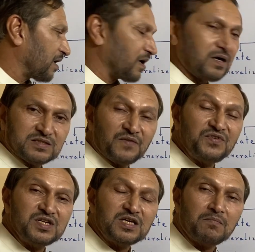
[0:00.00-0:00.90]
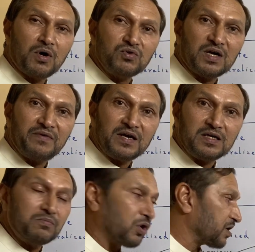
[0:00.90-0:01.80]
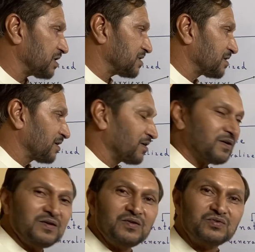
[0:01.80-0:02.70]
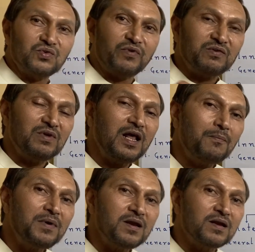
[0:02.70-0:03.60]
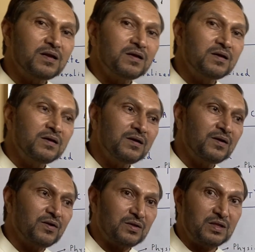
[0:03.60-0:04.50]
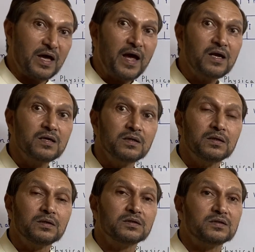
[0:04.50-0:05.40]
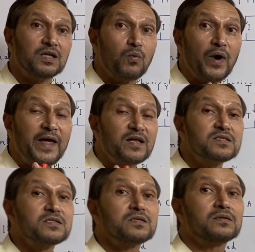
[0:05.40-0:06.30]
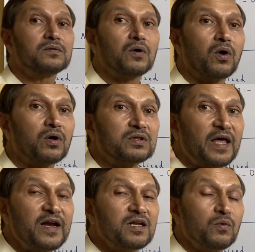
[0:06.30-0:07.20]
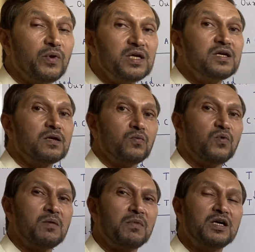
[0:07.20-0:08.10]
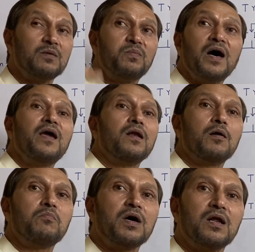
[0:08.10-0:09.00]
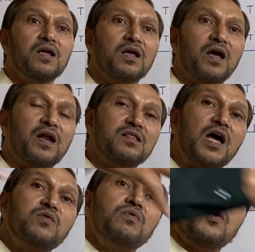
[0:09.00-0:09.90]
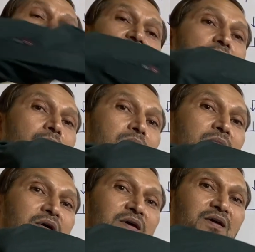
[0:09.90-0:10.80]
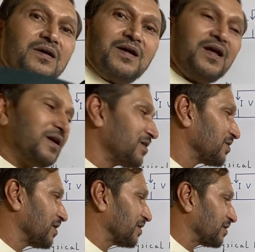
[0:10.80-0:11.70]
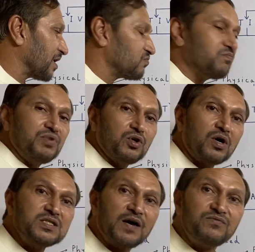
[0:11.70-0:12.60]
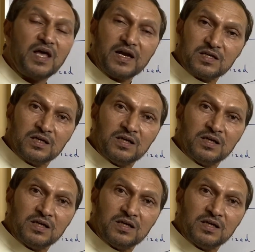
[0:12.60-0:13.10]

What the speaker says: sufficient amount of antibodies, so what will happen? That the virus or that invader will multiply in number and that will overcome, and that because of that